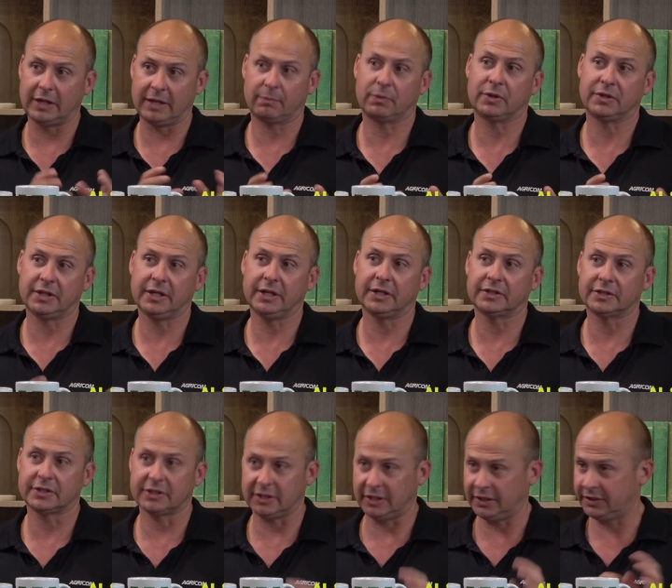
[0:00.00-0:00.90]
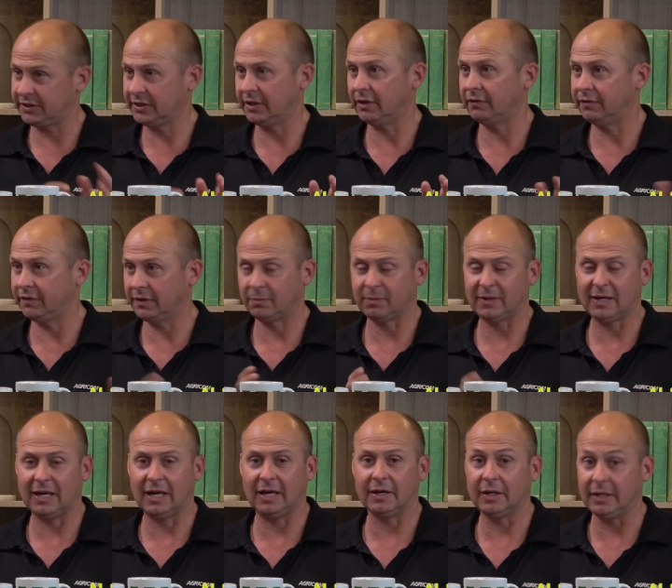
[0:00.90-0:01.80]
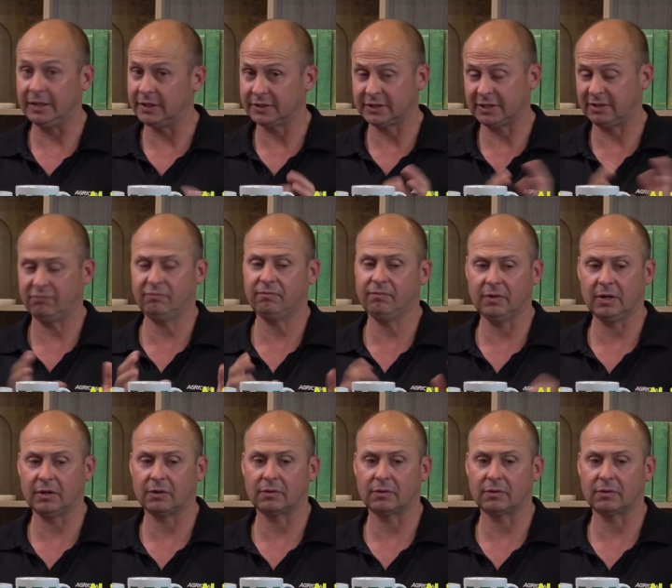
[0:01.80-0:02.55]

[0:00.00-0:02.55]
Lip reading: that protects itself in the plant, and it's a